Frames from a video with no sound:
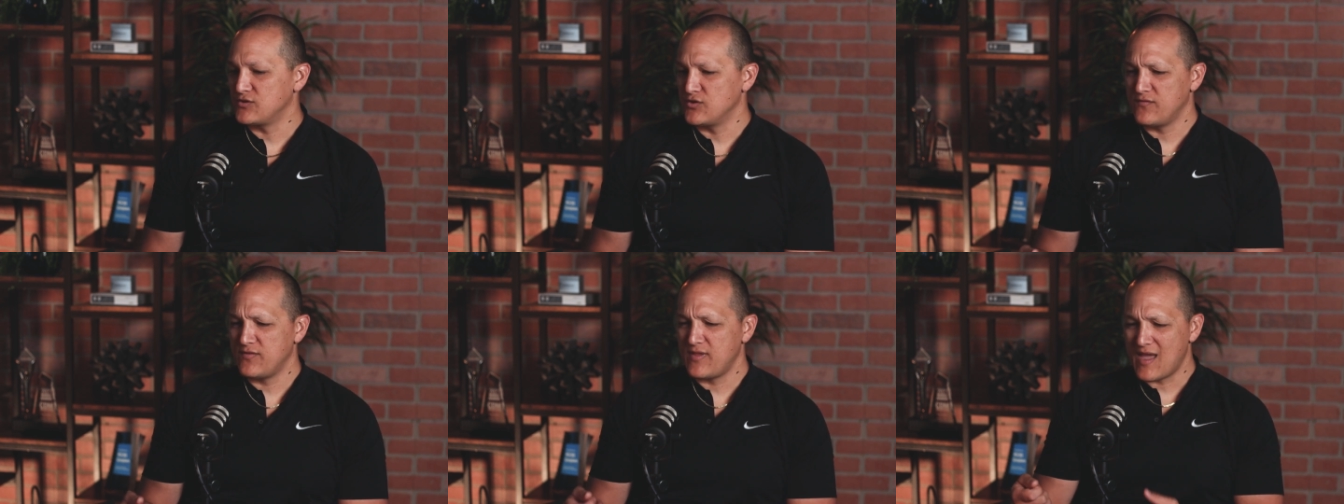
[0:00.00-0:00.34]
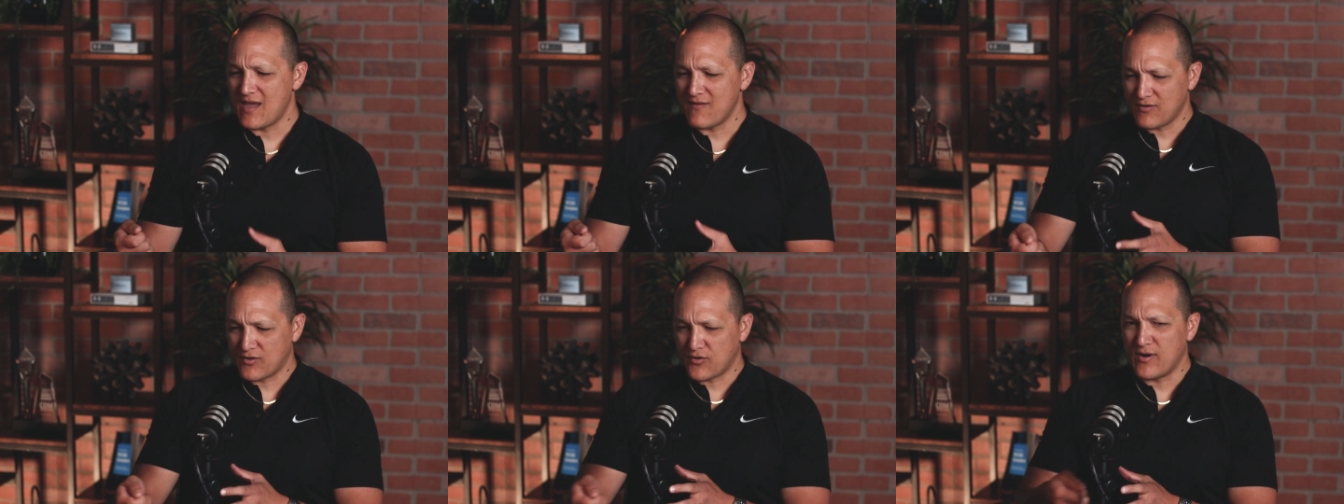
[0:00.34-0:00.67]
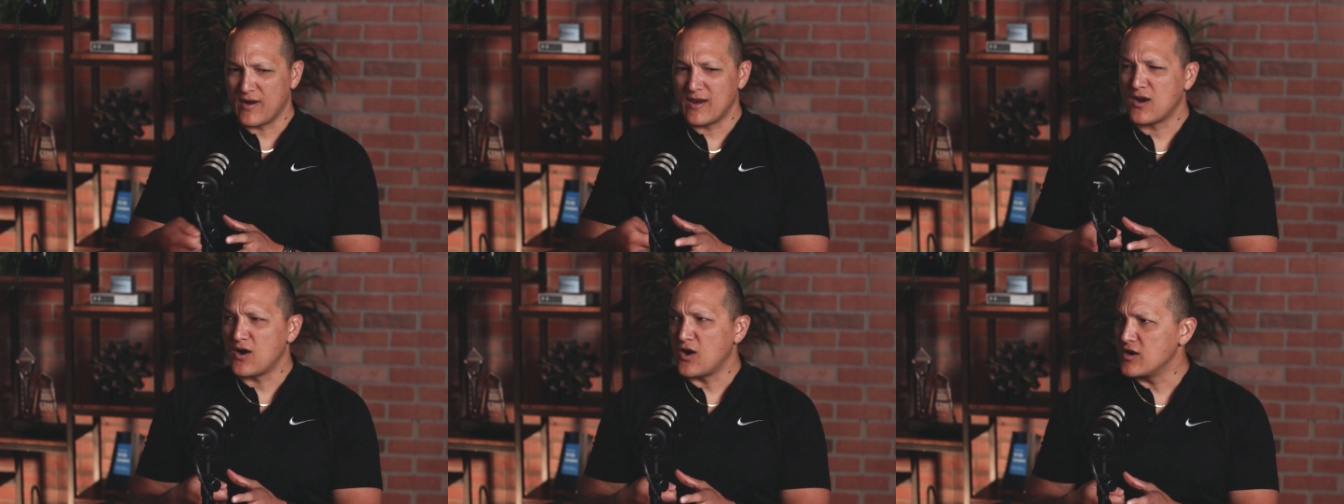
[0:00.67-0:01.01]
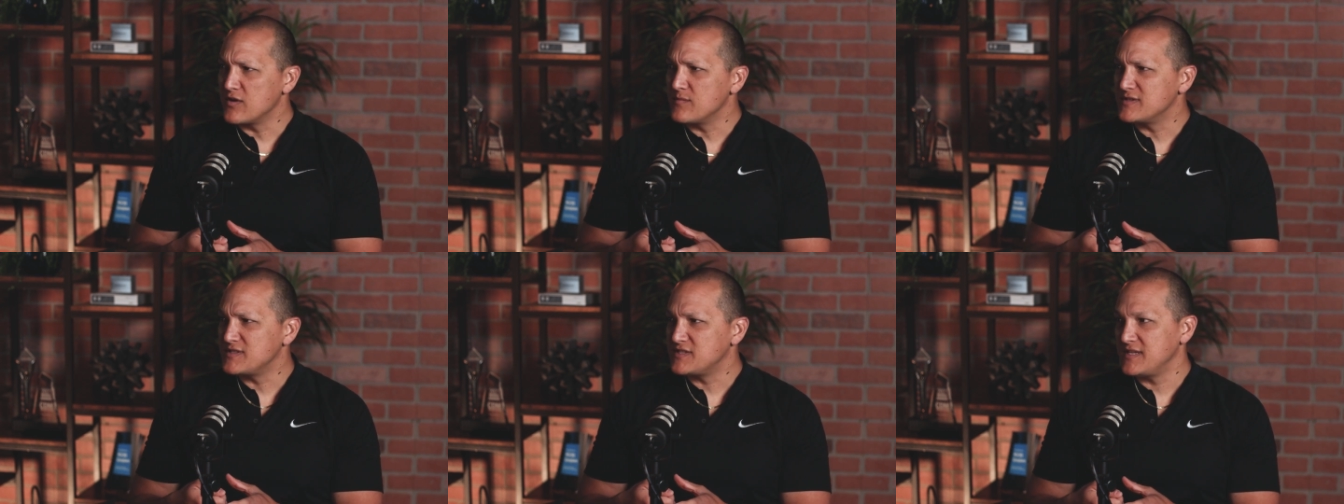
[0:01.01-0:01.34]
So if they have a credit
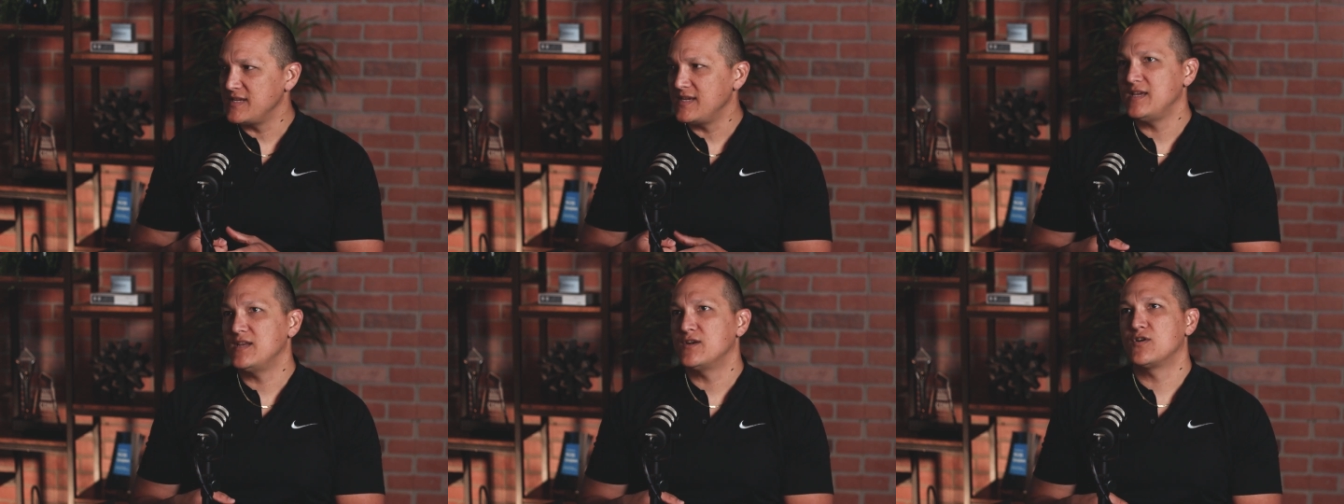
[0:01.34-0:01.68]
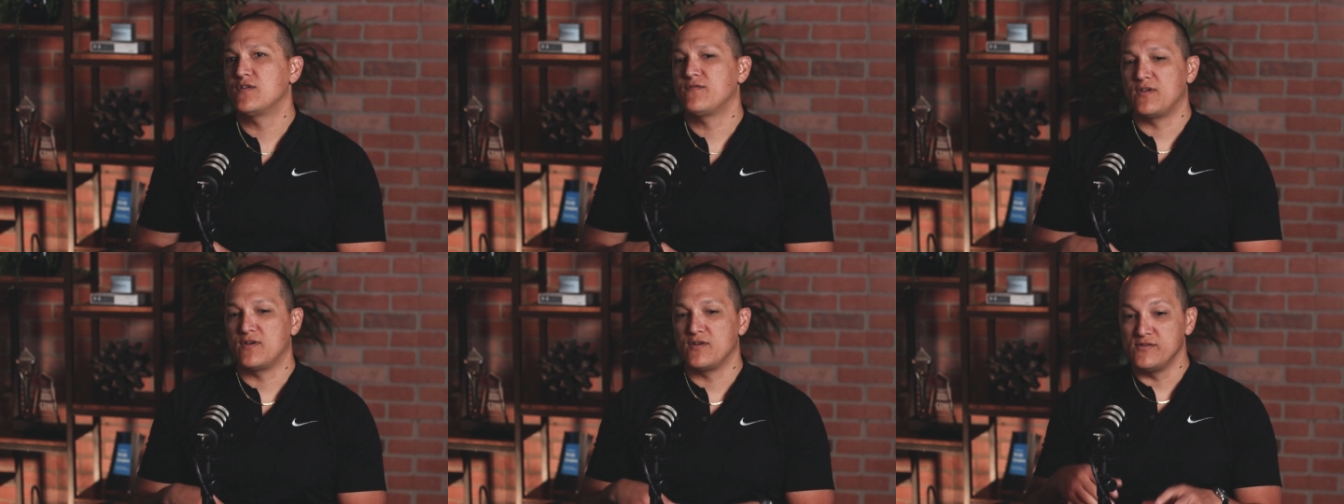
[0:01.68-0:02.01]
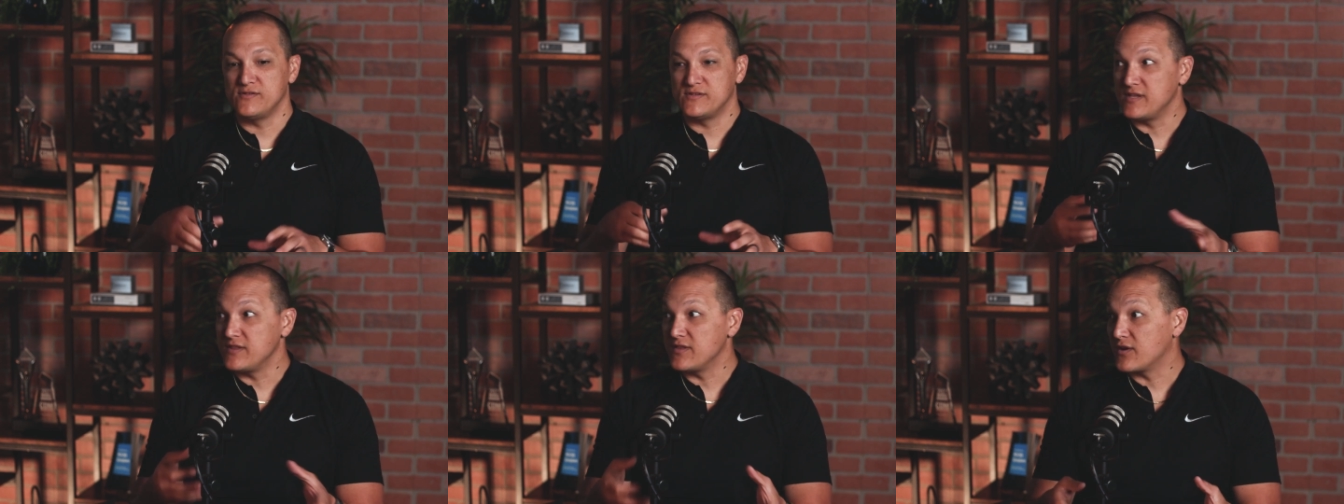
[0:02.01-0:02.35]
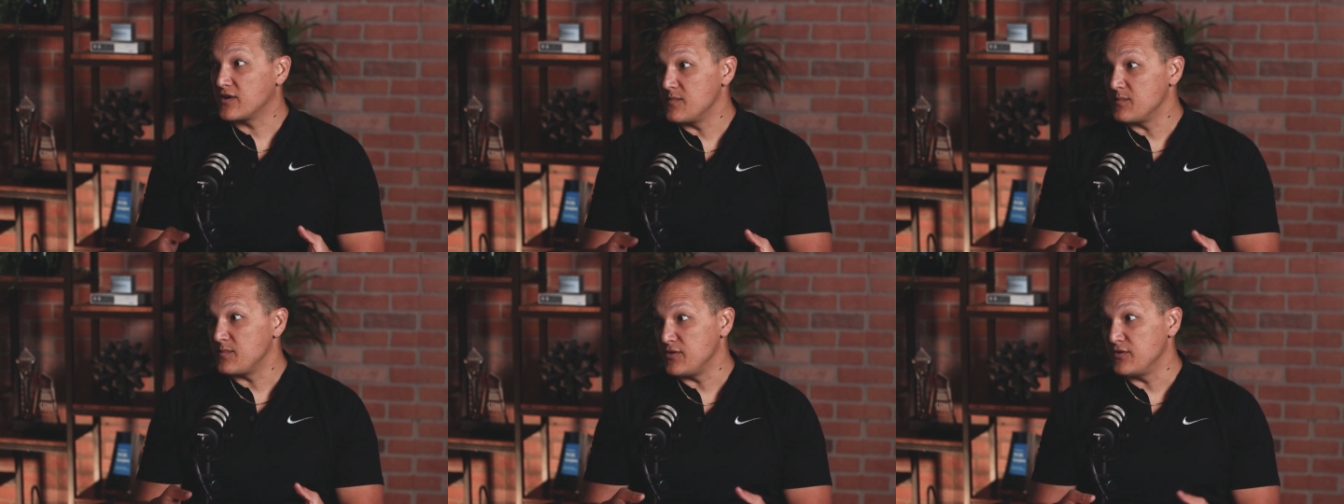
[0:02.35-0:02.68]
card machine or if they're using their
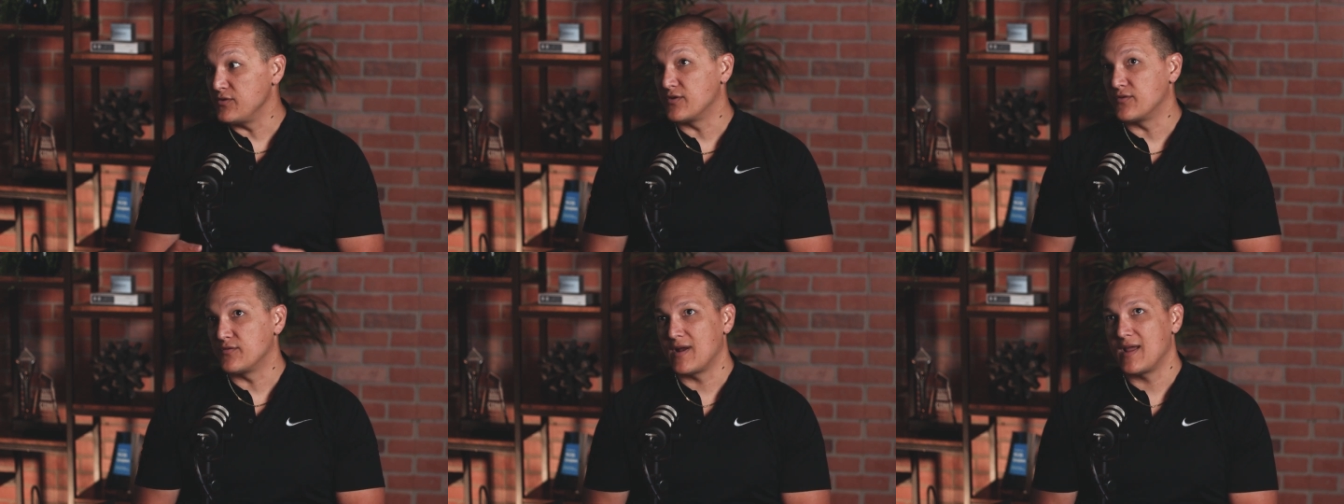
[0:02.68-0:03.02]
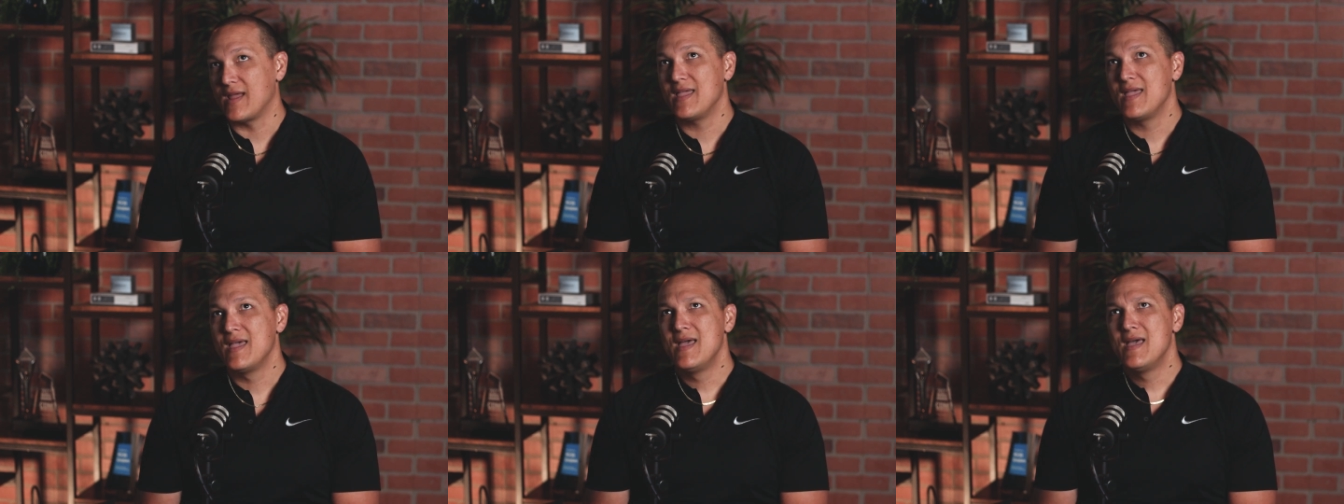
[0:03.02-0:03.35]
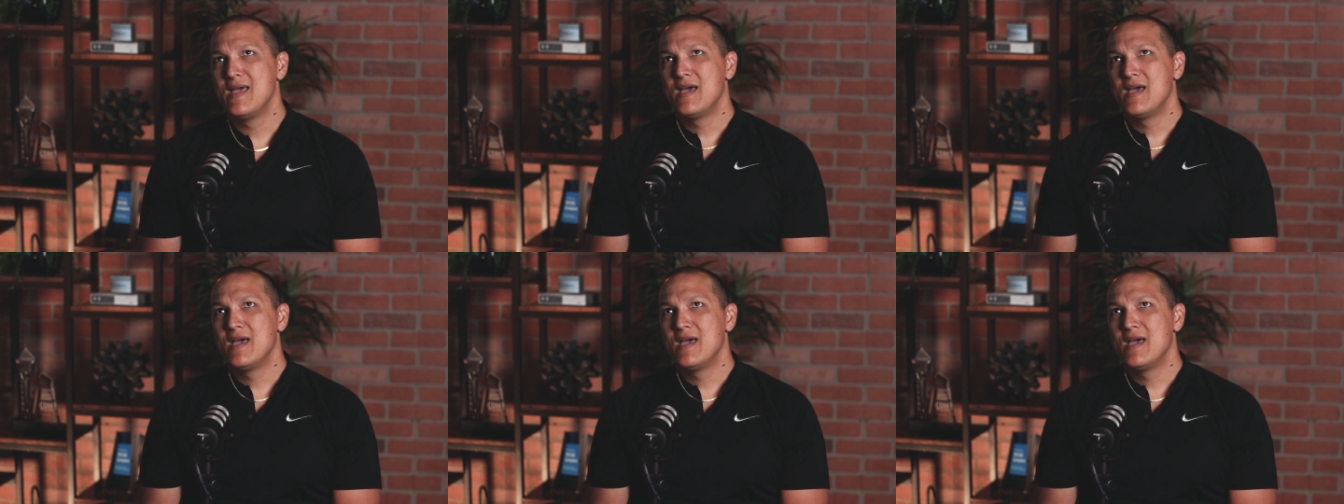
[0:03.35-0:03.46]
computer, right?